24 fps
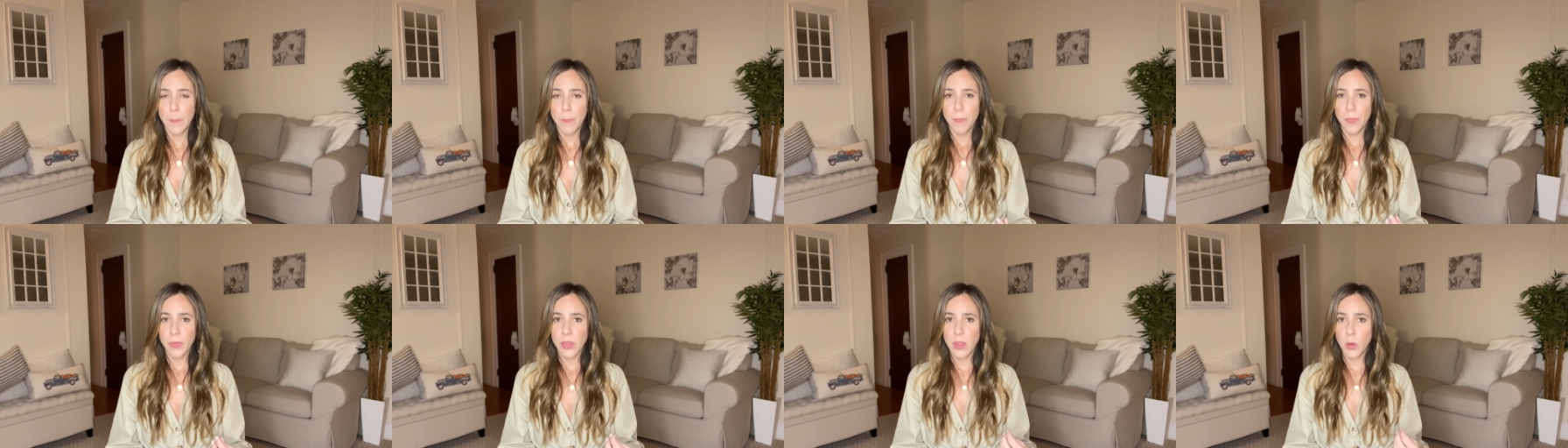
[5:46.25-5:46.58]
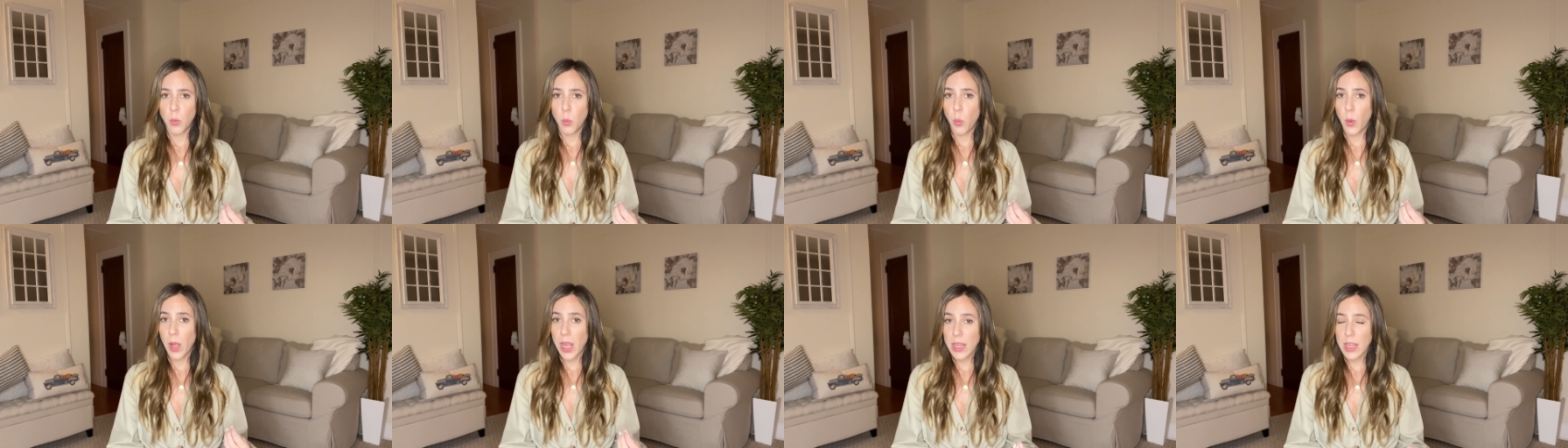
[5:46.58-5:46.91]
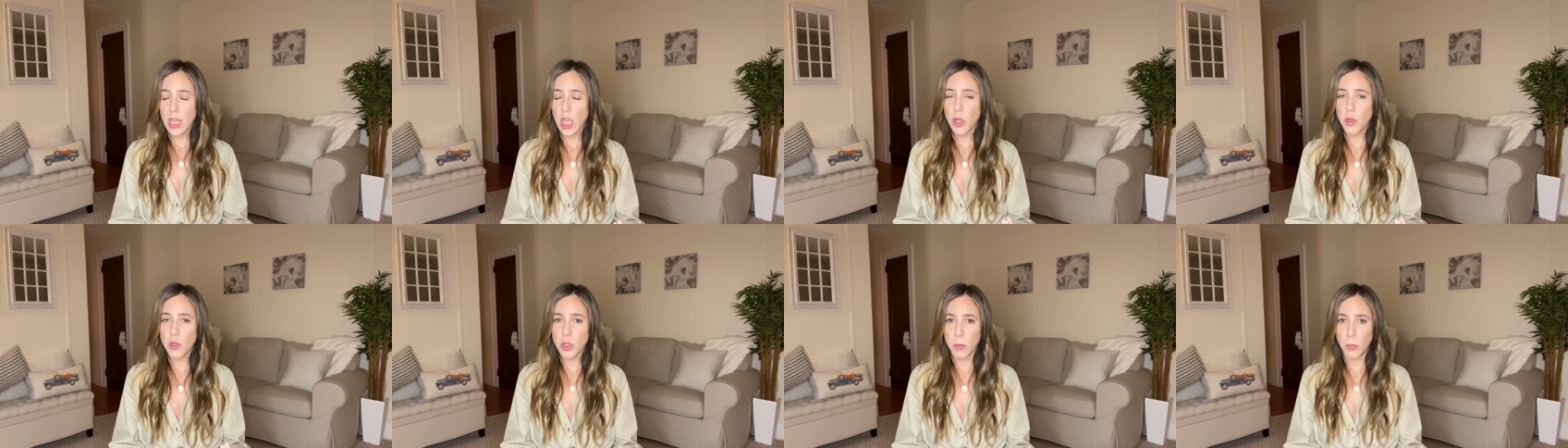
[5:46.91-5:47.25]
the way
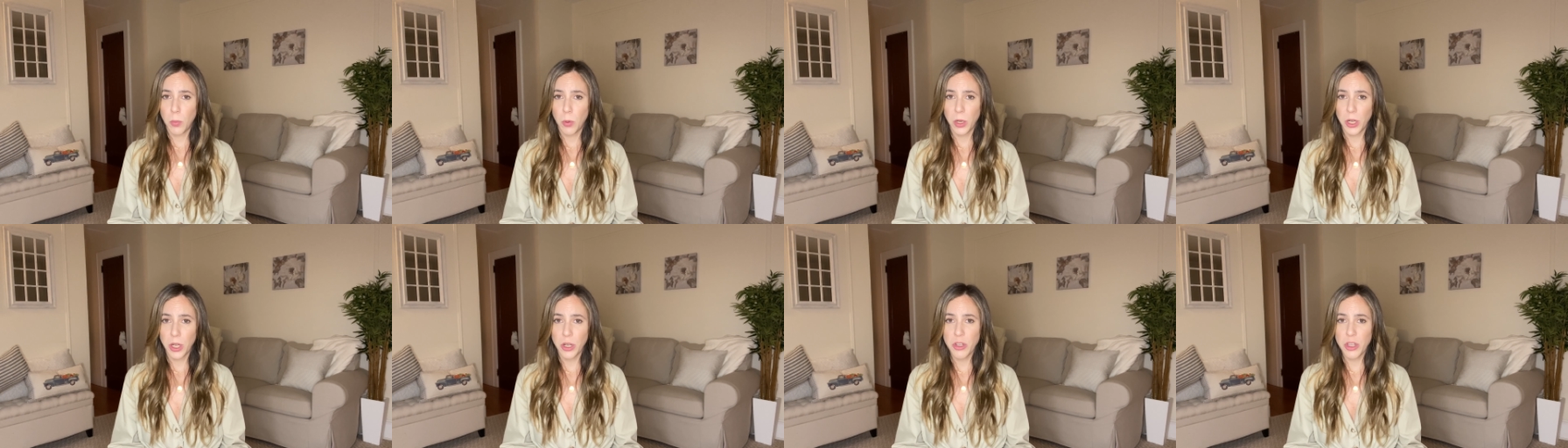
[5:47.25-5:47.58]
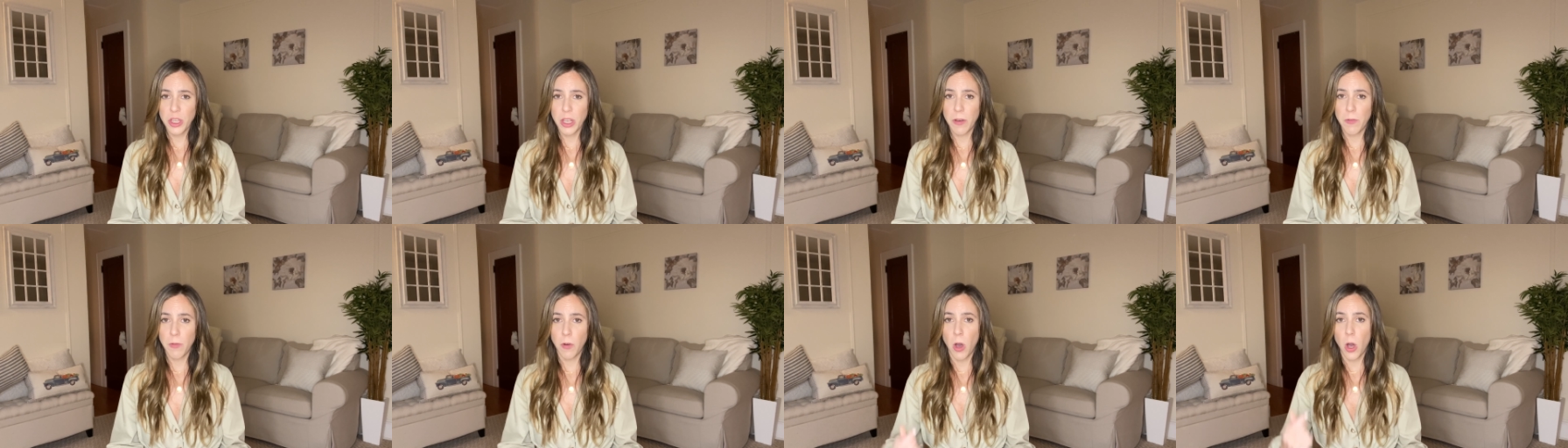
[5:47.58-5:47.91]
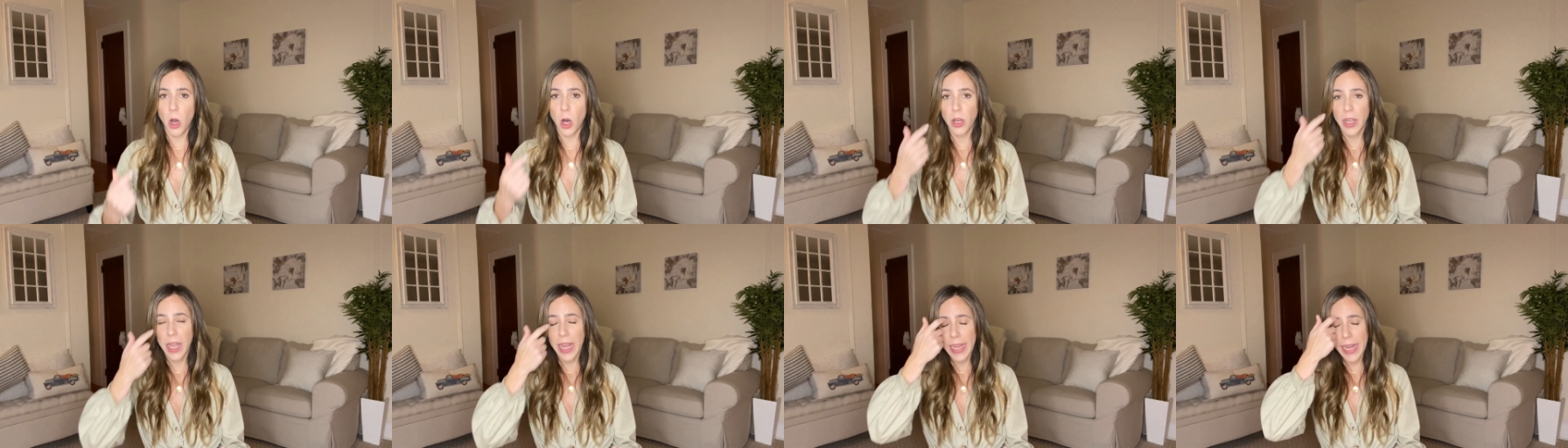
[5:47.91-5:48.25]
that you support yourself,
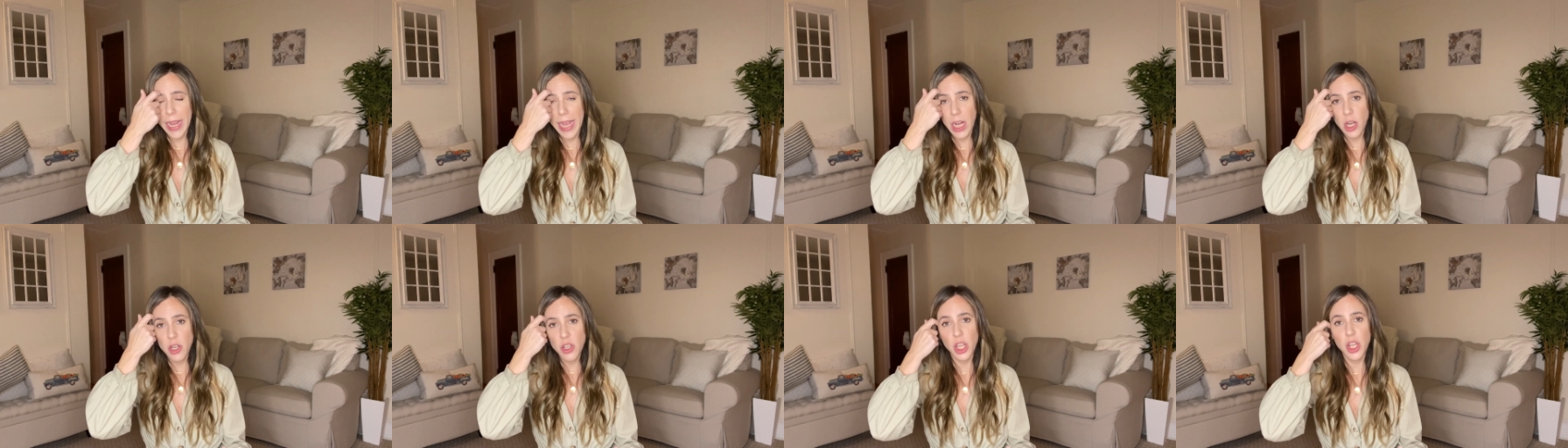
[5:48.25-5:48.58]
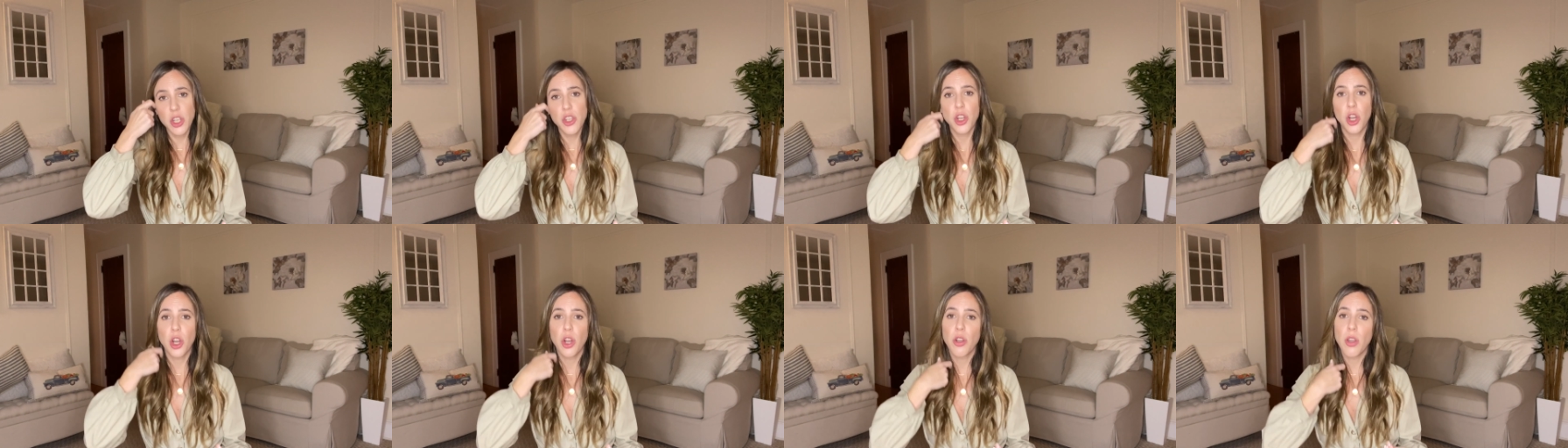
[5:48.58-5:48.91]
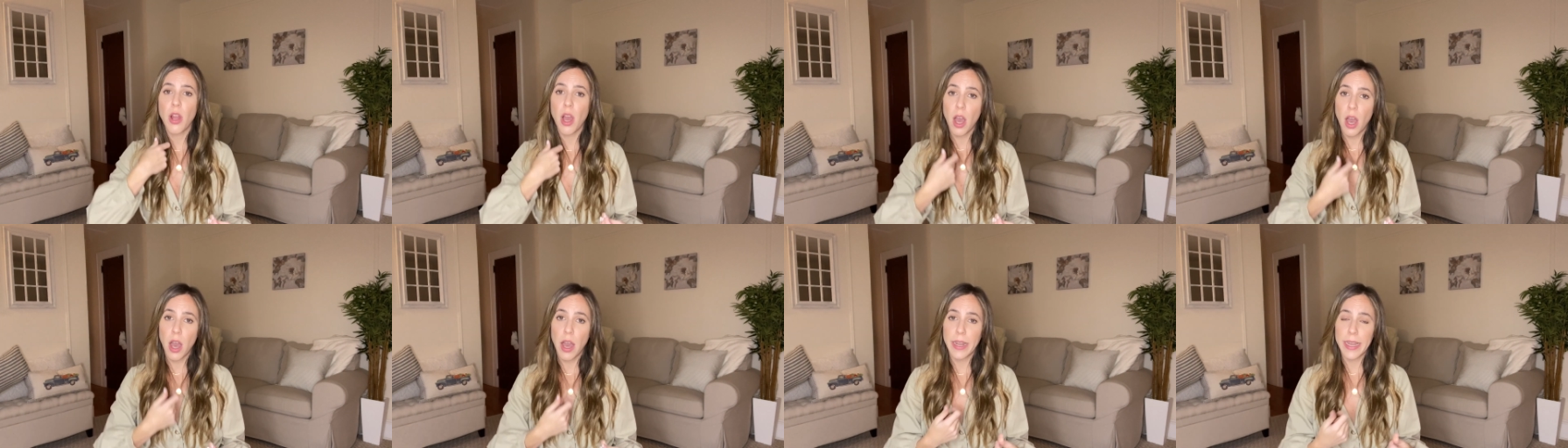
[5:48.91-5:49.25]
all can actually turn
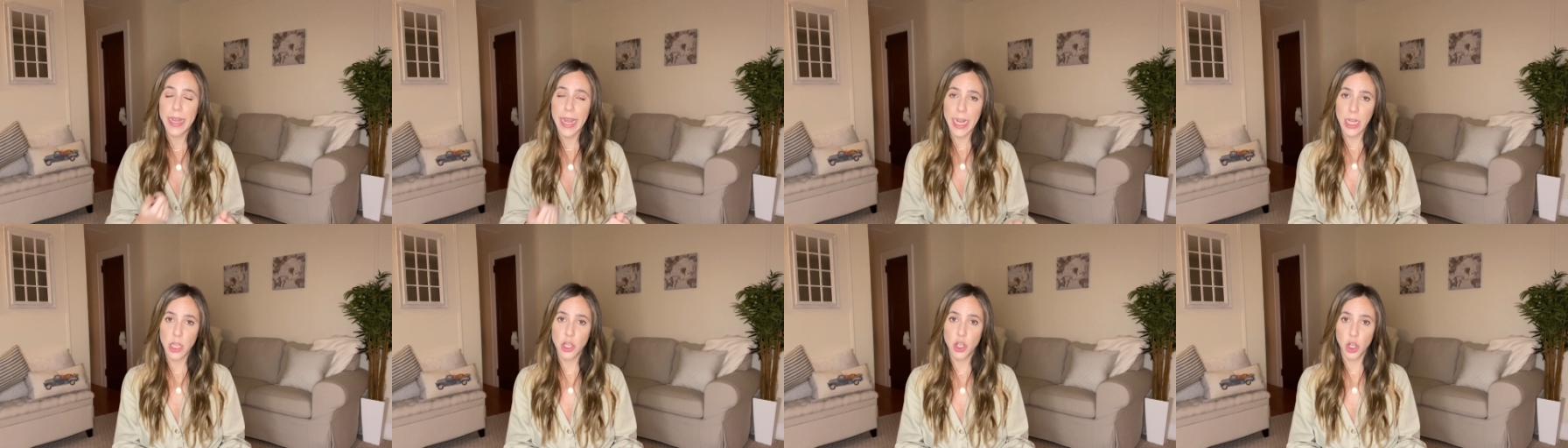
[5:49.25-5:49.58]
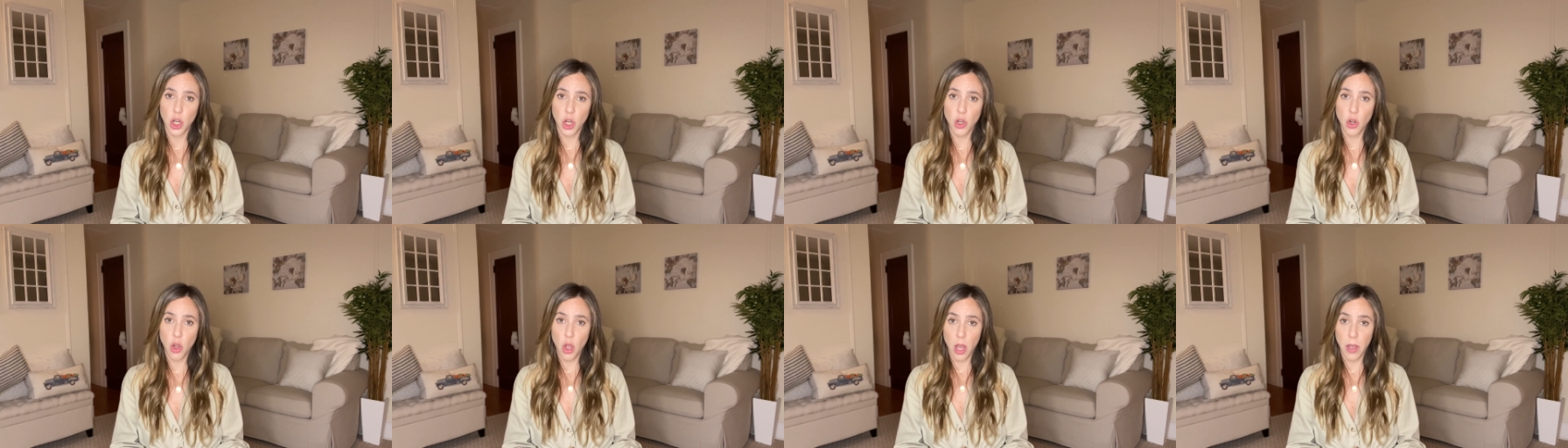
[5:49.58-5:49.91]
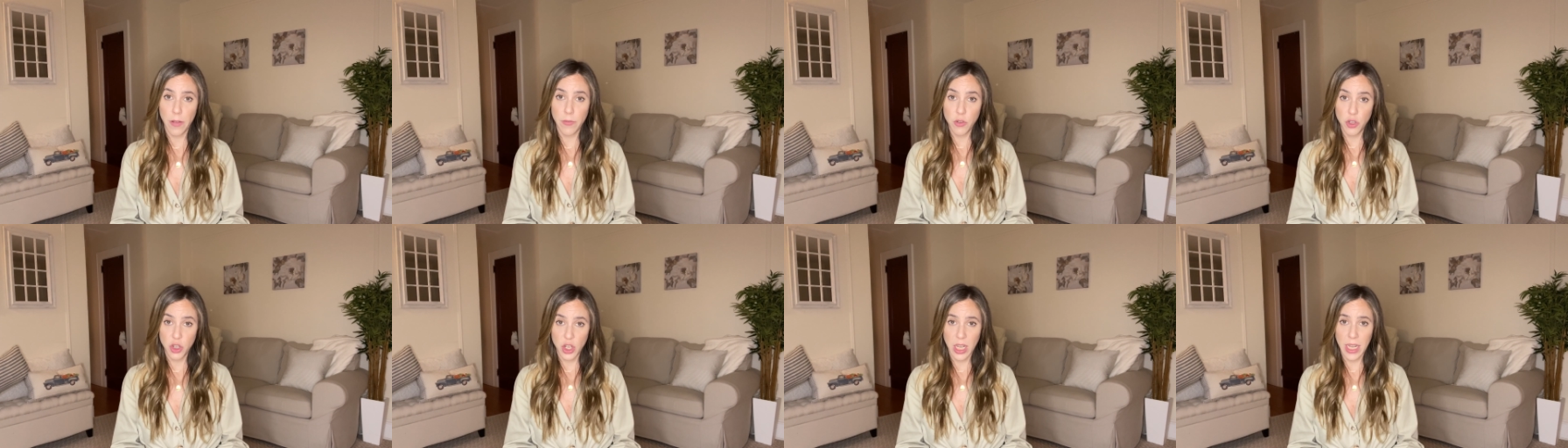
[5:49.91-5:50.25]
on and turn
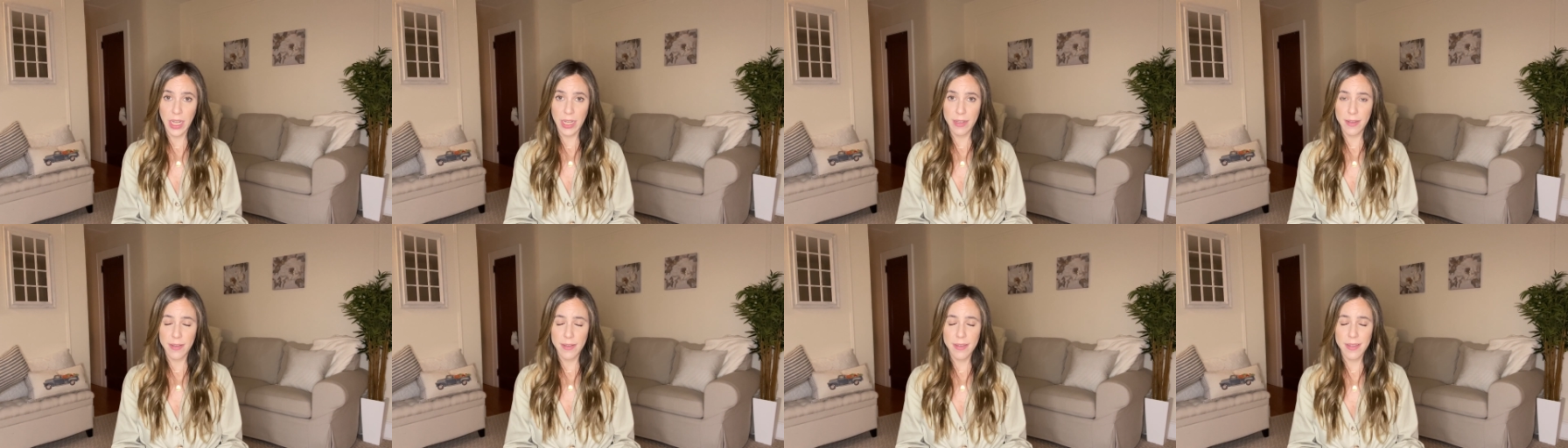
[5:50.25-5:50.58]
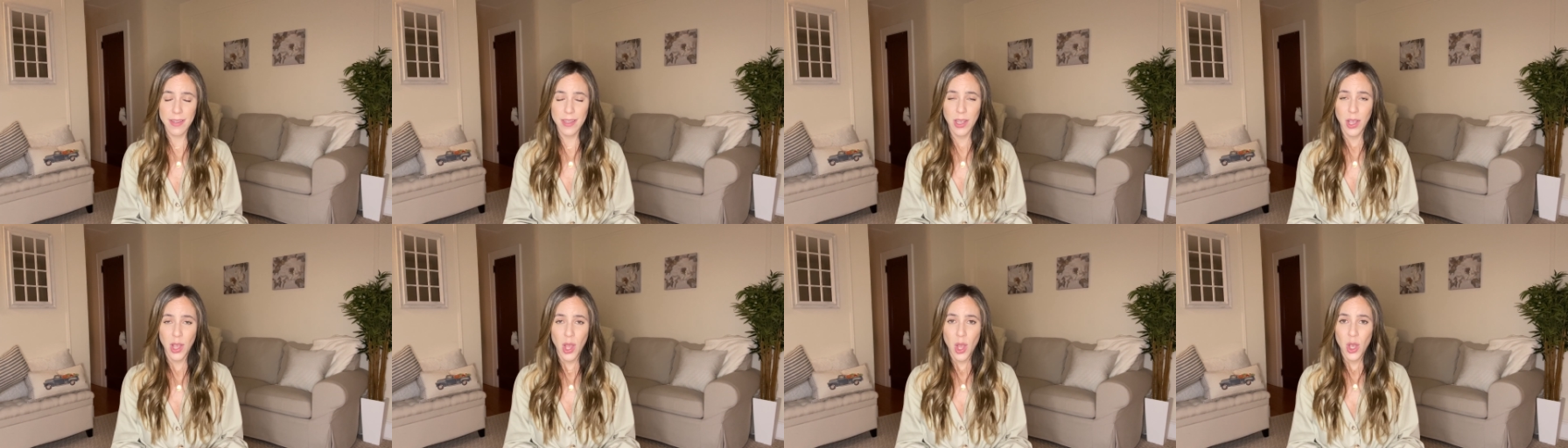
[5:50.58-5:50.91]
off genes.